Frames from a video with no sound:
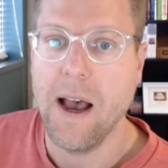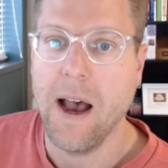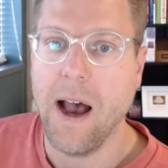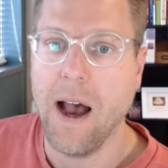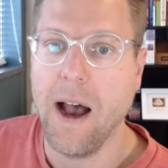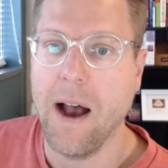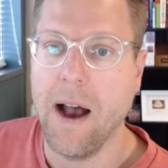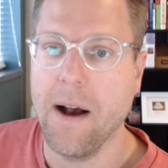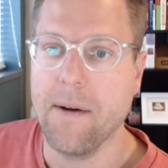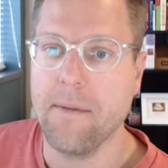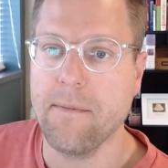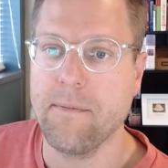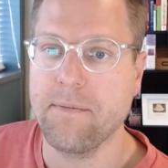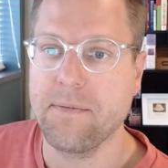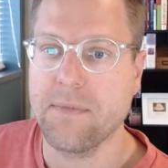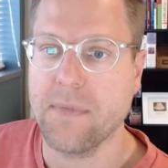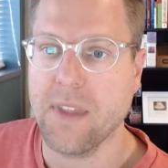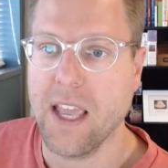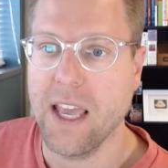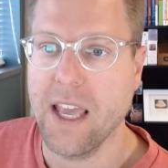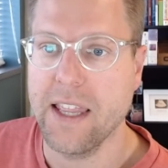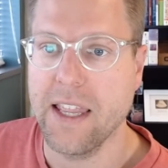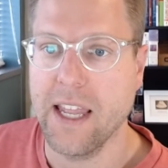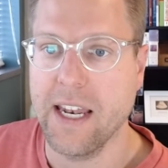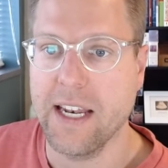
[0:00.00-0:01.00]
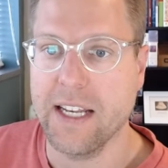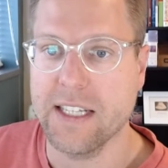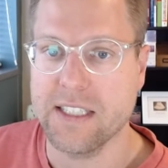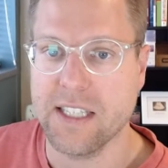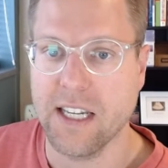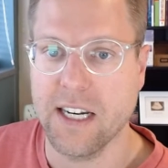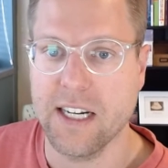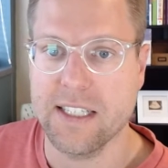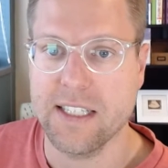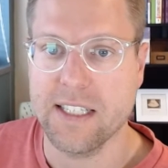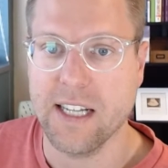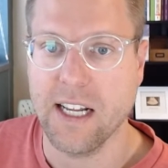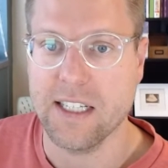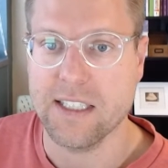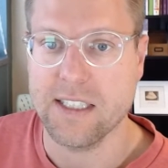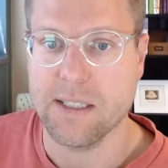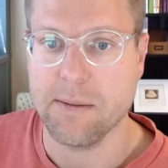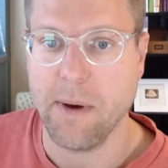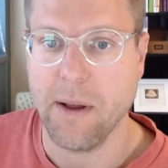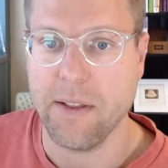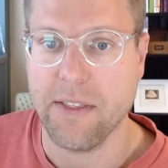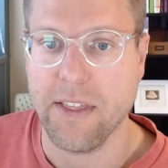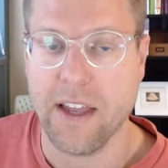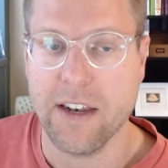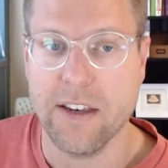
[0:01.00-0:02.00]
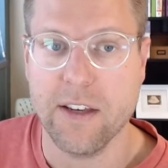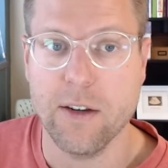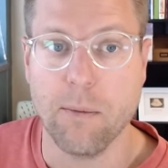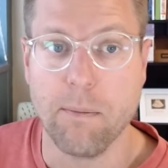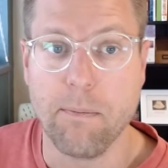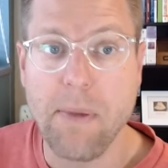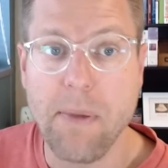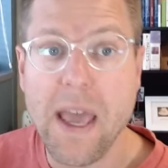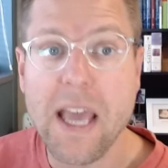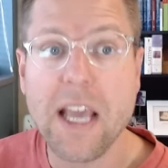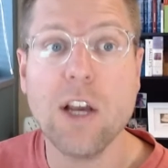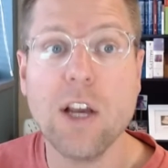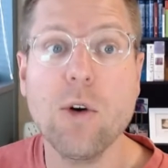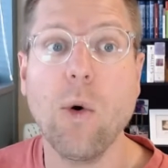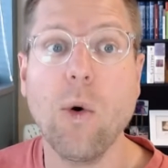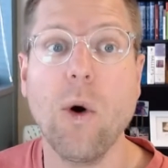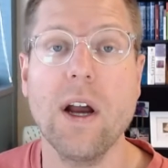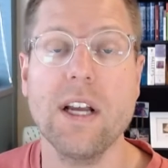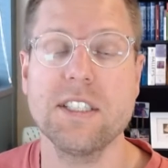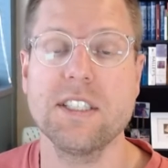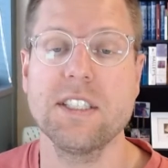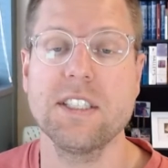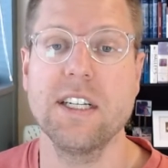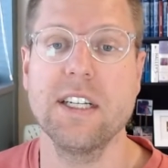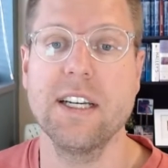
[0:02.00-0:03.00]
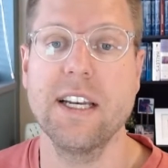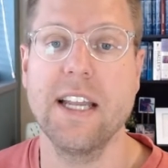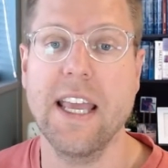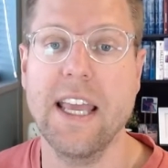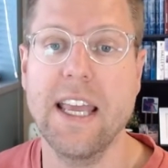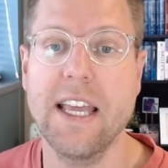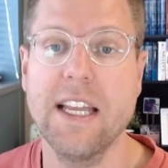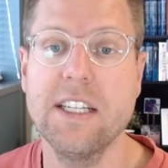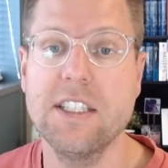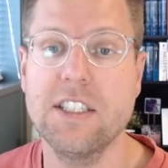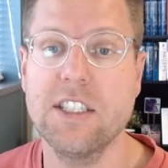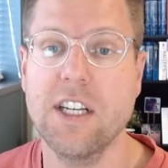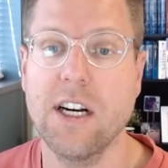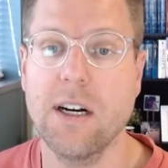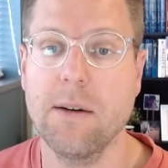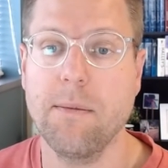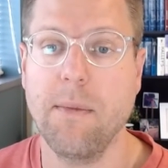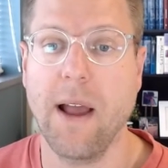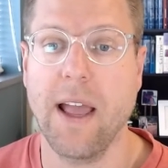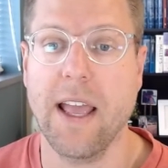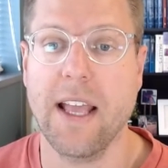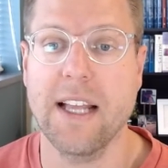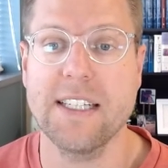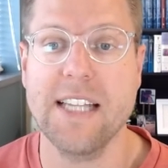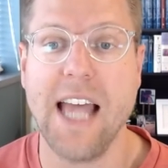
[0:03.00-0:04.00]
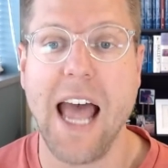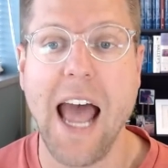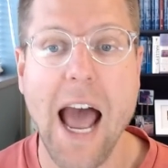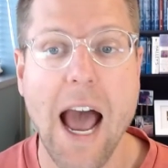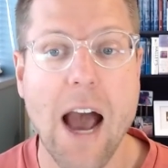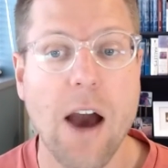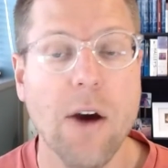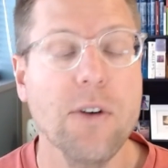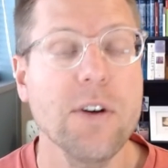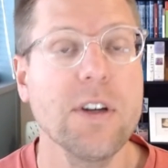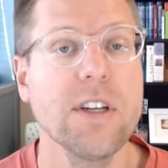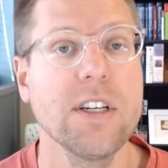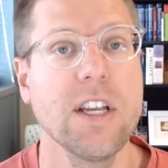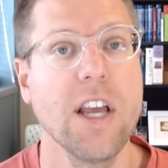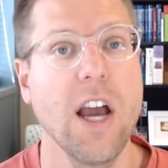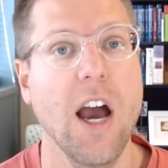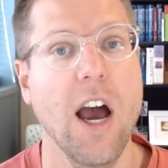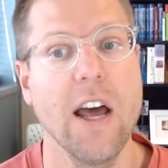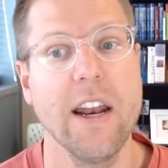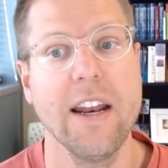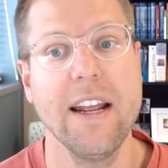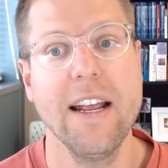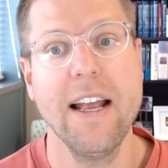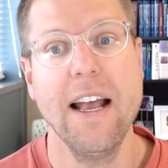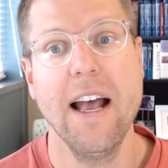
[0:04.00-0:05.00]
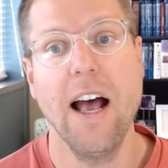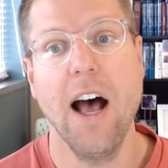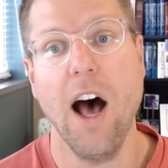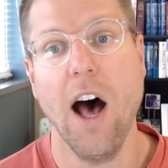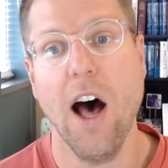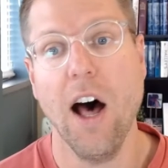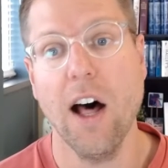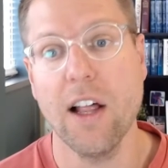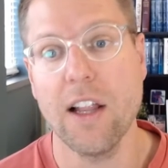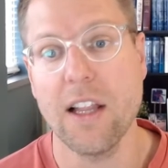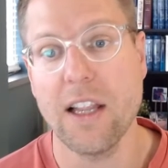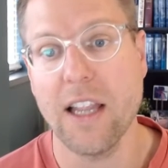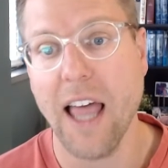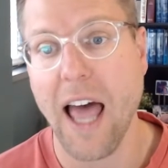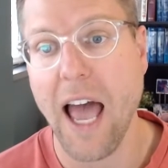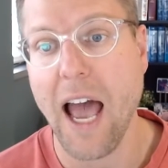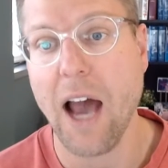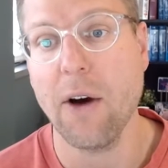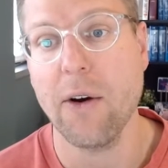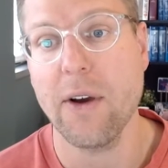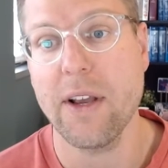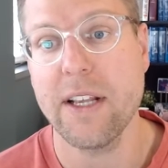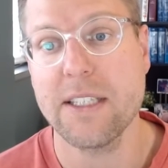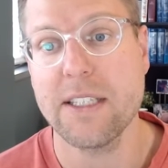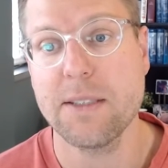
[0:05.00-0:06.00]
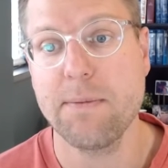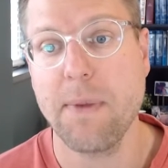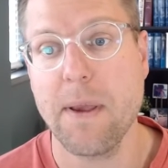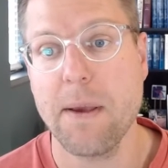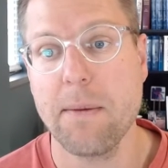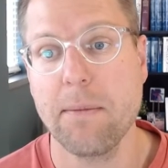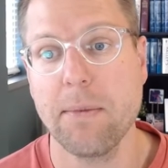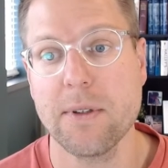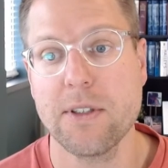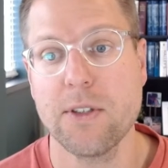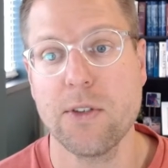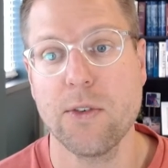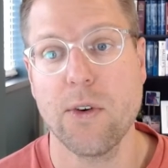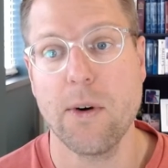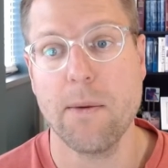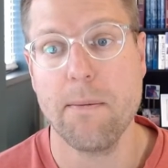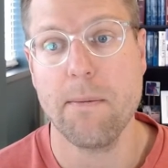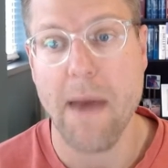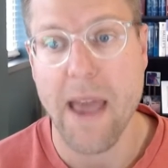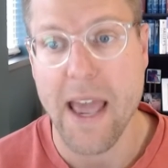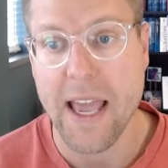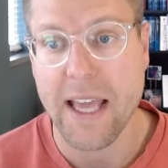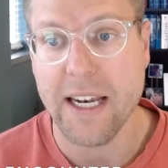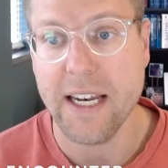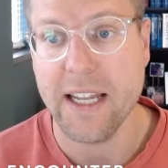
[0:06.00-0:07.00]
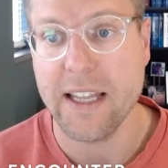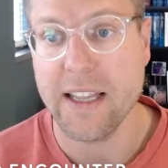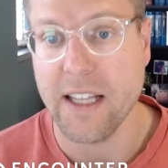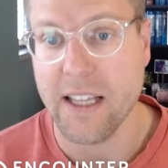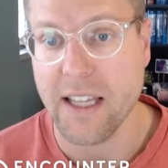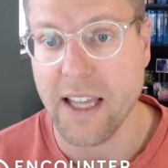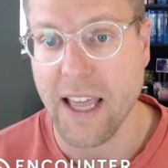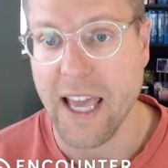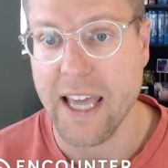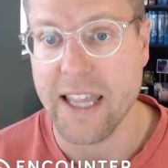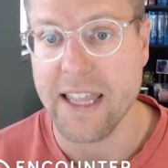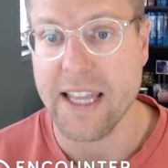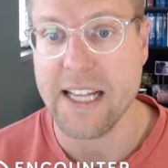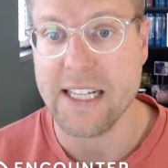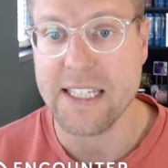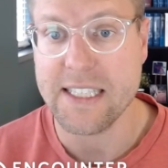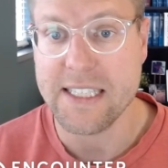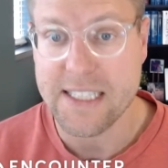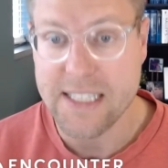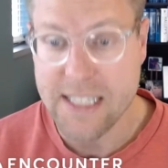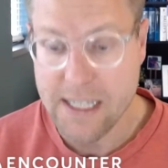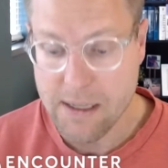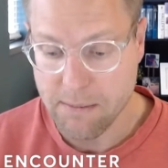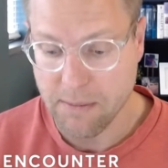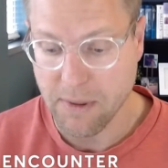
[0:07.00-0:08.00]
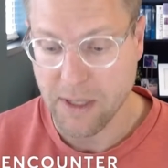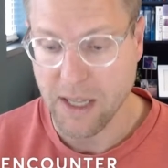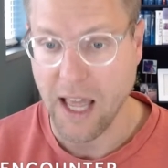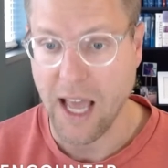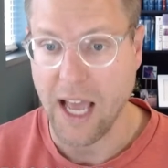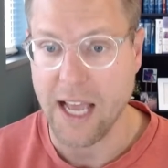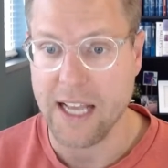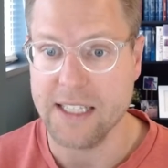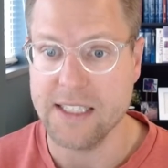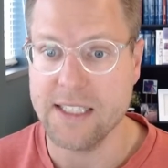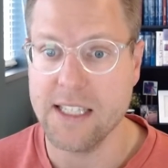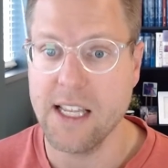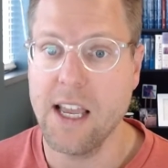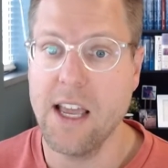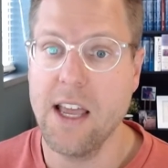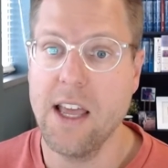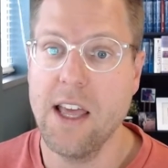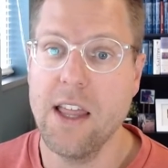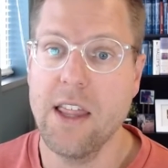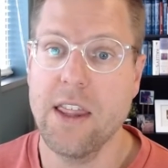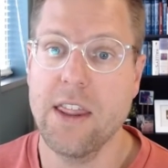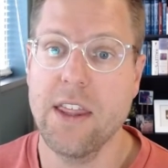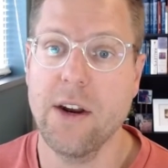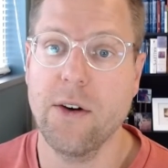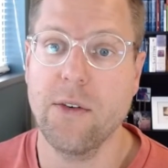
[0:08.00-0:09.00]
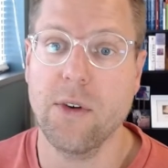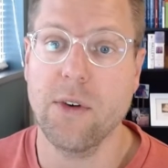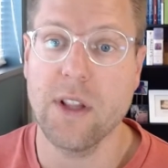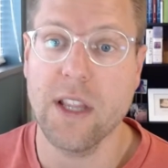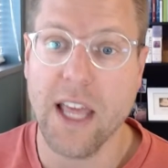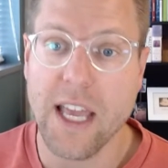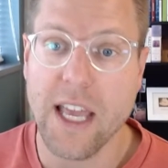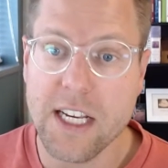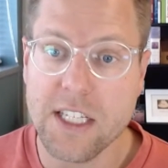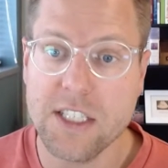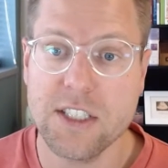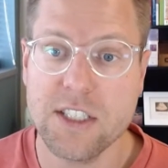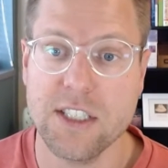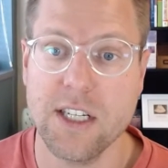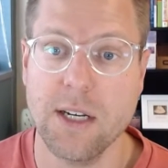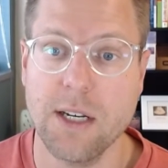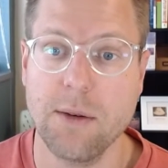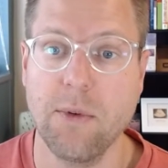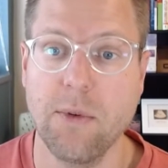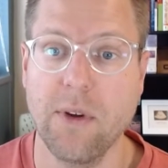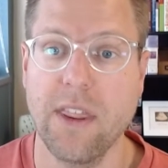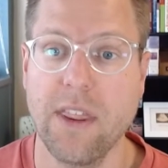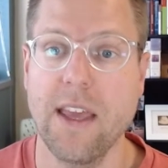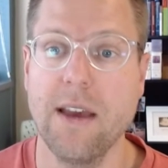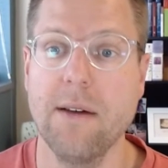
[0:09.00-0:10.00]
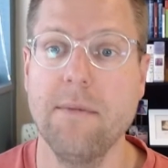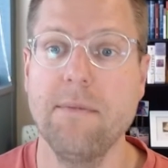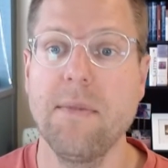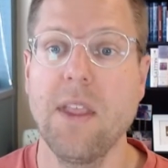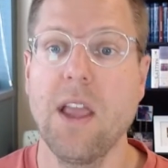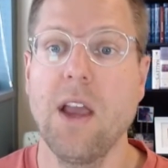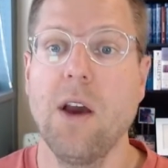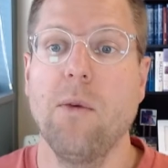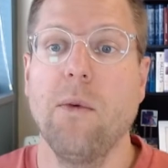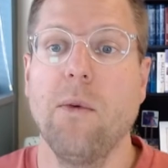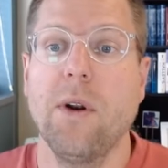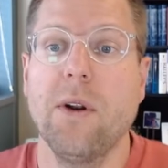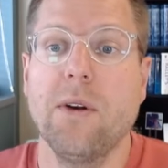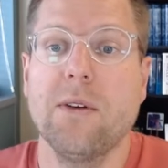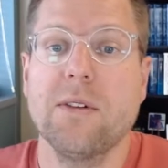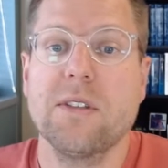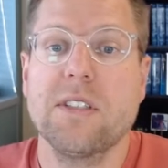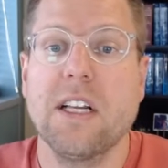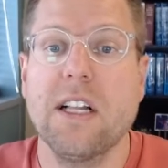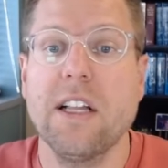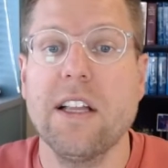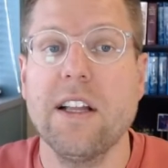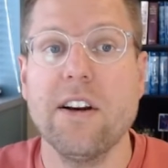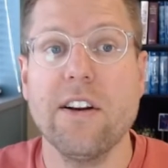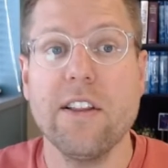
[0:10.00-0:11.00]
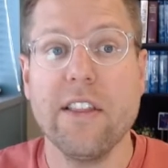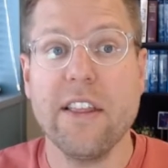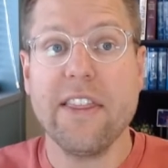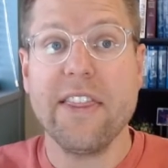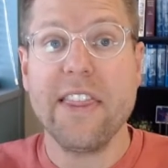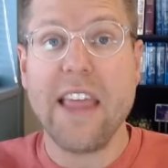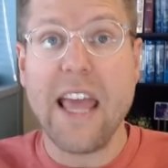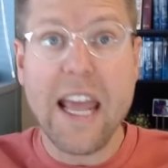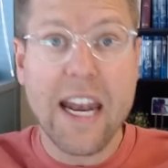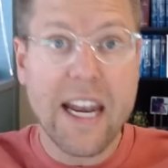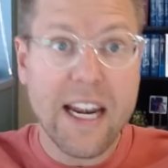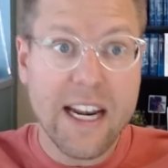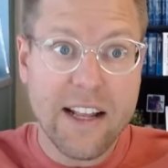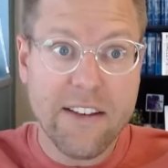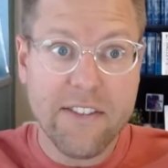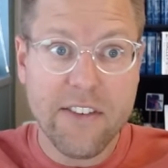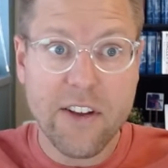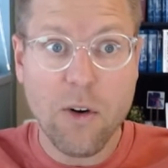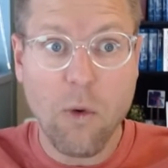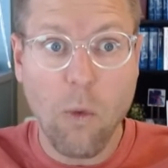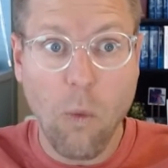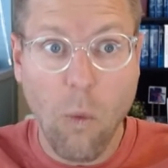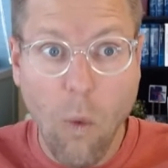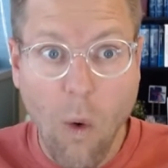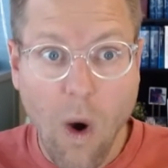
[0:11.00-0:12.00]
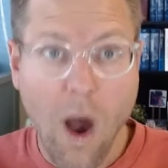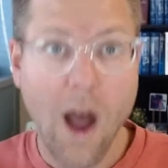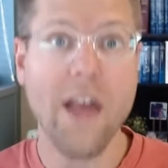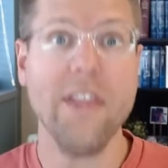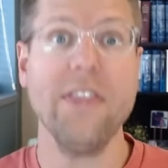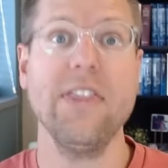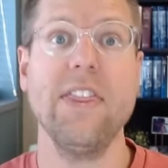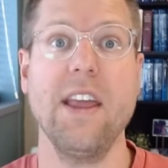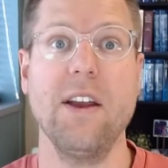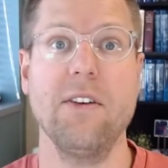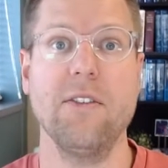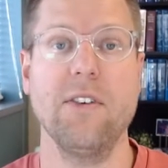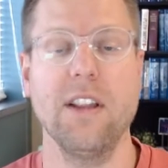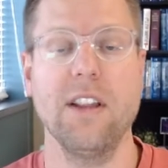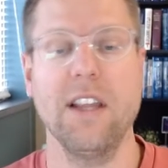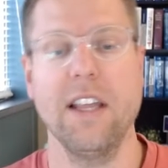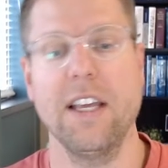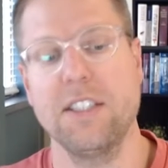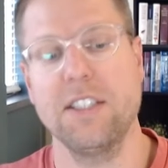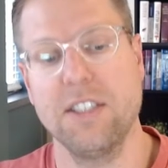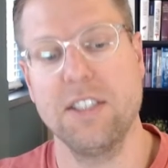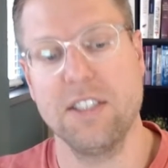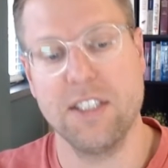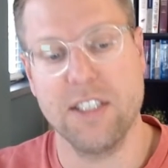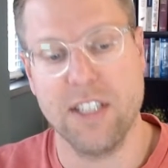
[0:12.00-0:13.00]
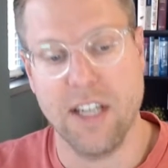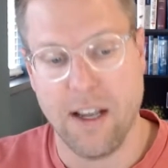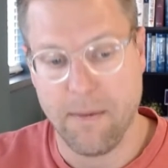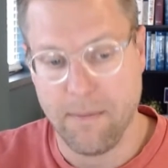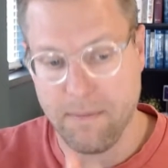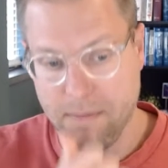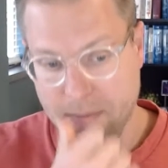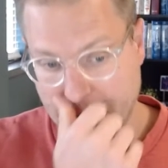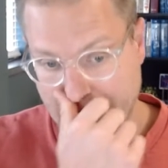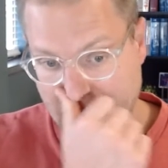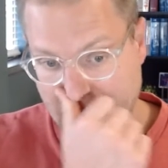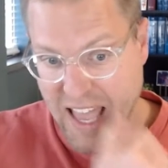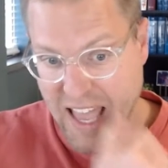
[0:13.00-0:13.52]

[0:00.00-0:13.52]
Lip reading: And then he's going to tell us about that too. Big question in Jeremiah is, how could God allow his people to remain in the land that symbolized their relationship with him when it was clear that they didn't even want that relationship?